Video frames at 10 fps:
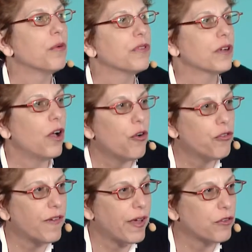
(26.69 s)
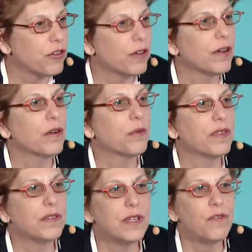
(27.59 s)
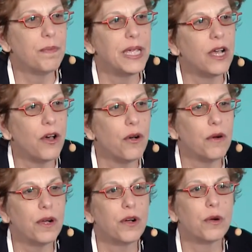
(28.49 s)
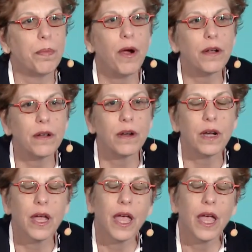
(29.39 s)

was a co-founder with Steve Biko, her partner,